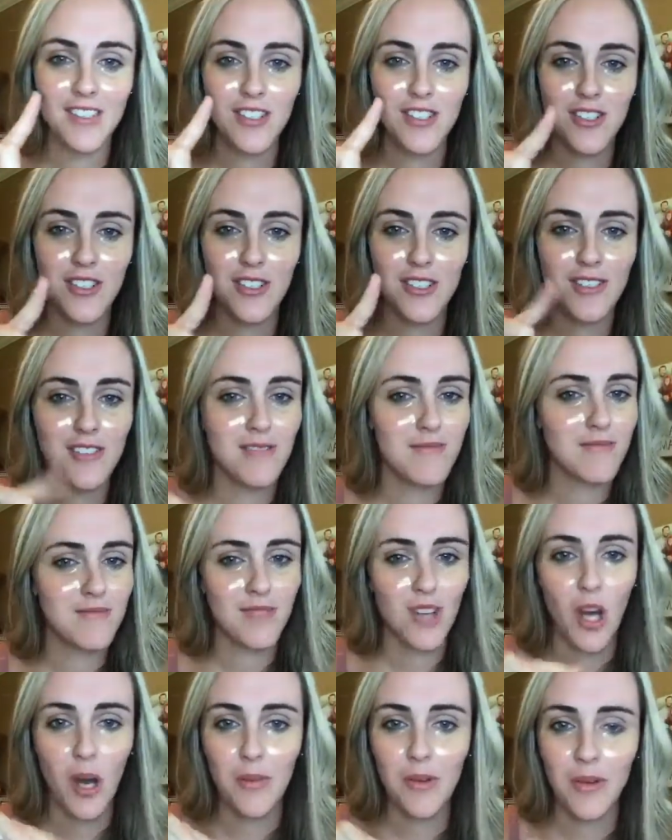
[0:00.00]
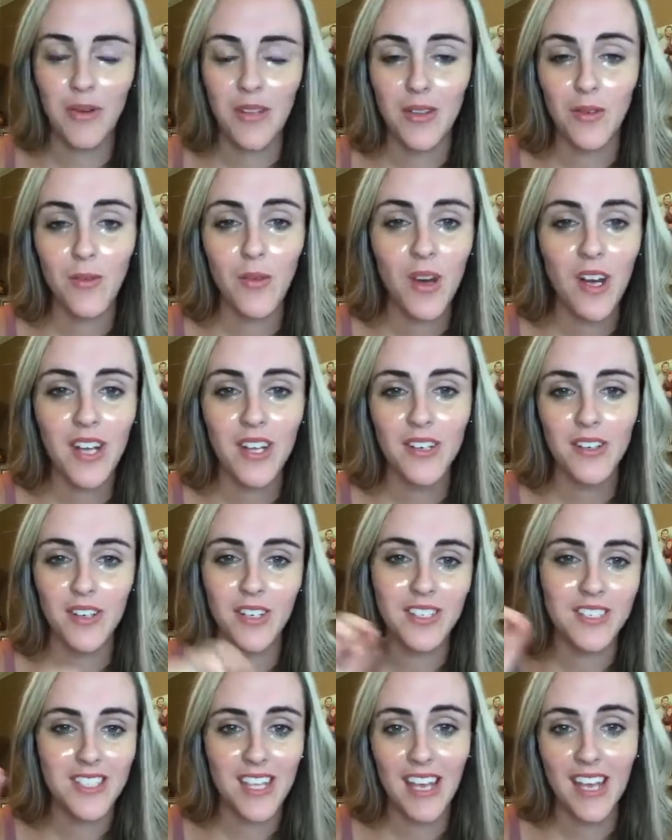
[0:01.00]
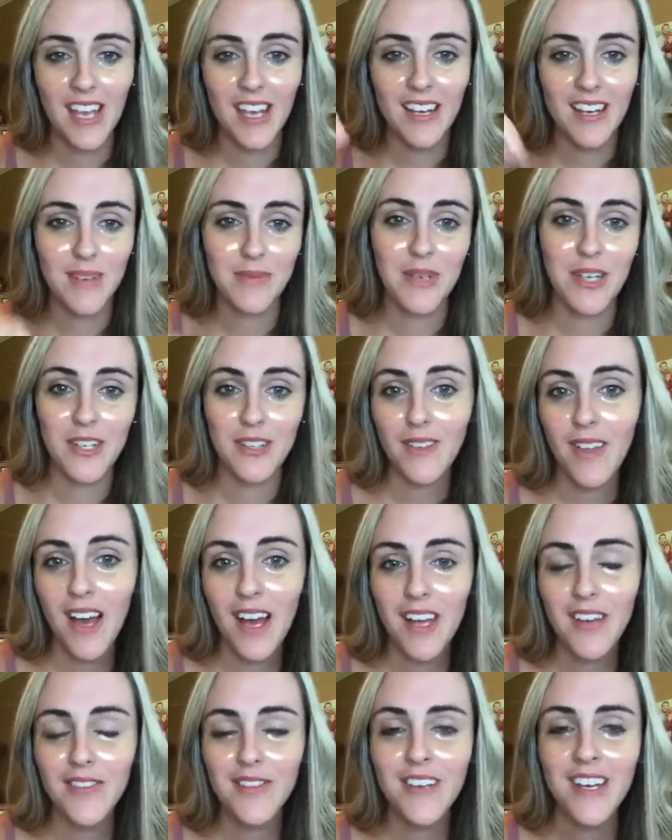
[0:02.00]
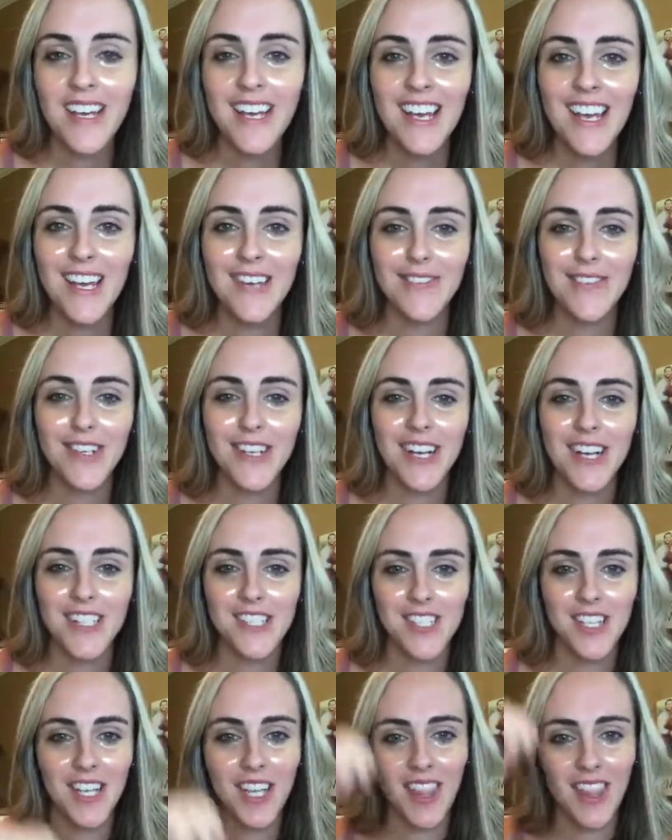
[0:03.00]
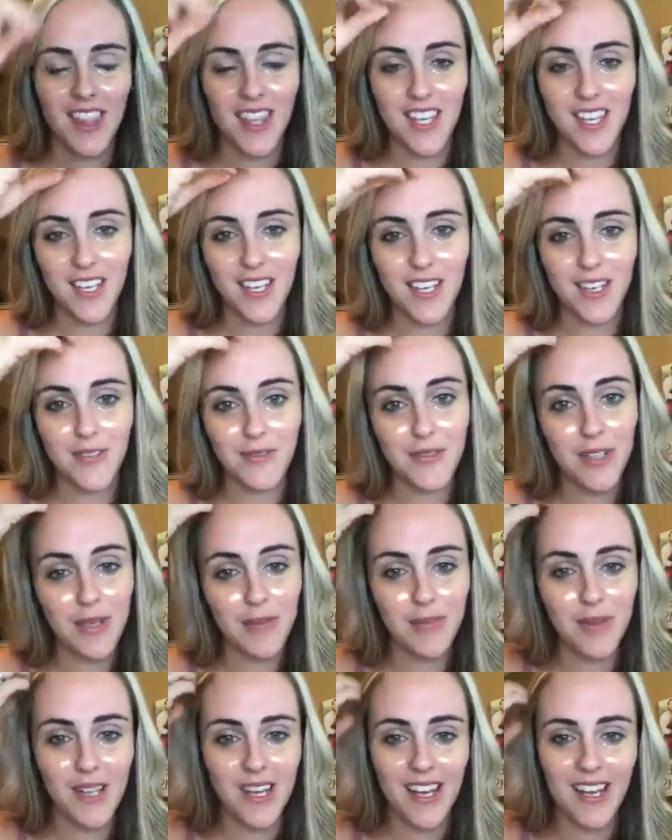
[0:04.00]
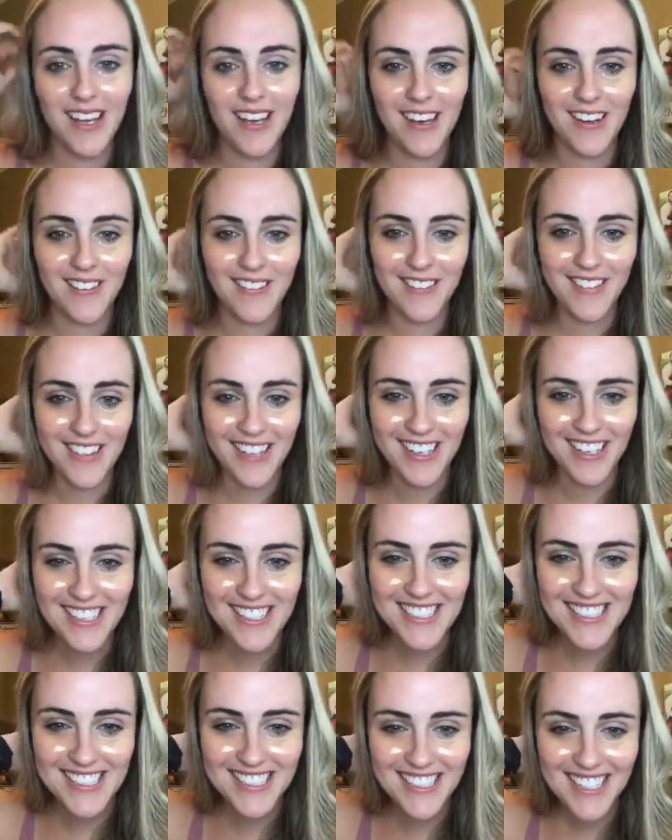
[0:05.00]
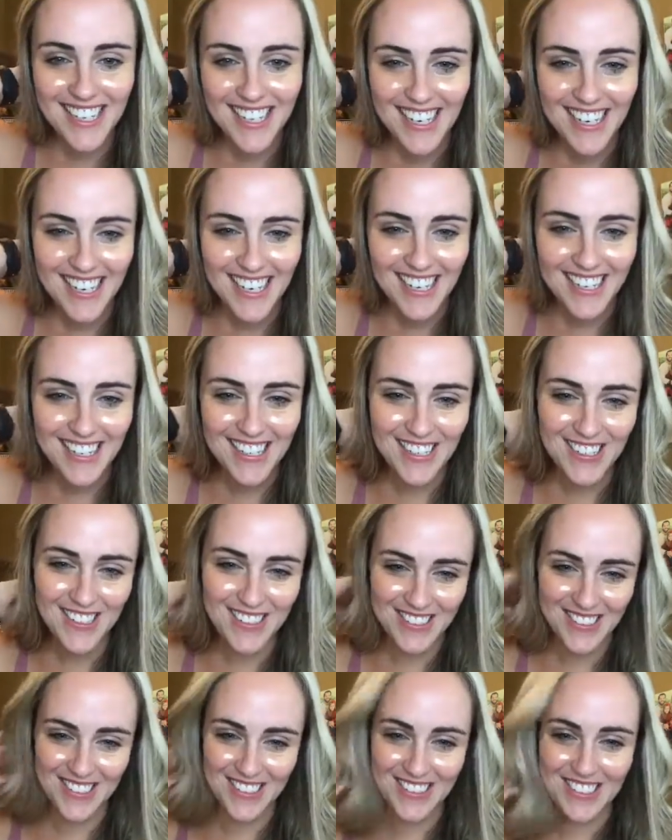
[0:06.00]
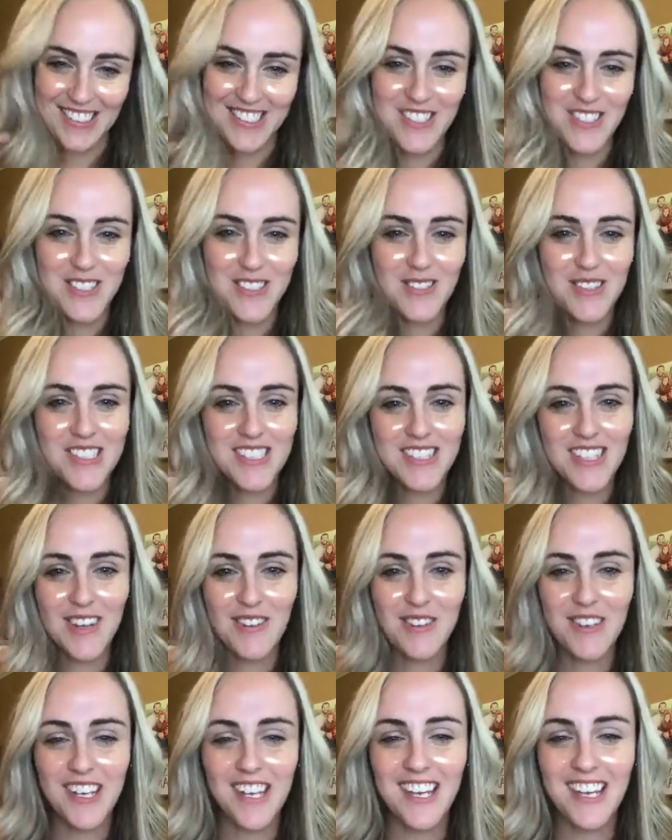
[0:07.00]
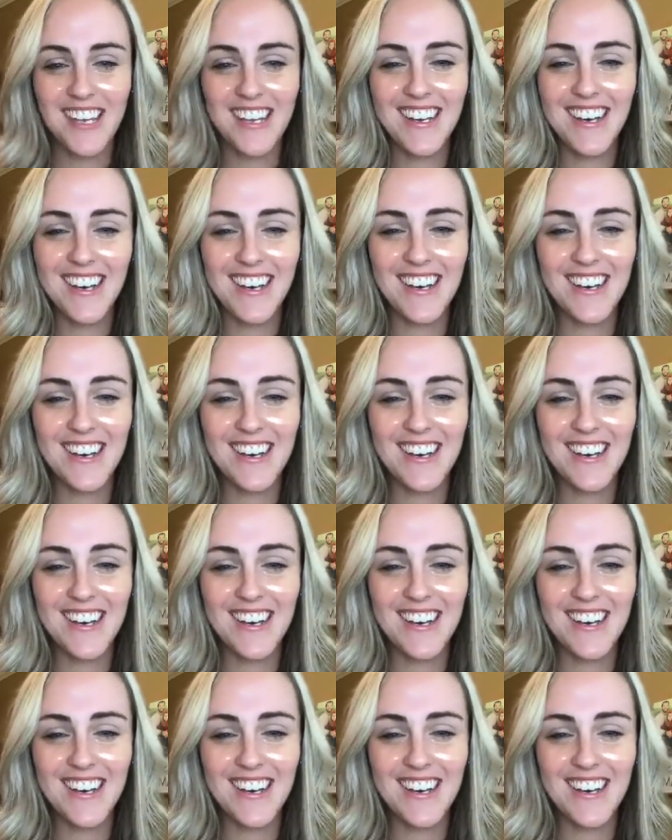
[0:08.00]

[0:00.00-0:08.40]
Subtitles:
just comment with a 1 or say I'm here live. If you're catching the replay of this, oh, you're so sweet, Stephanie.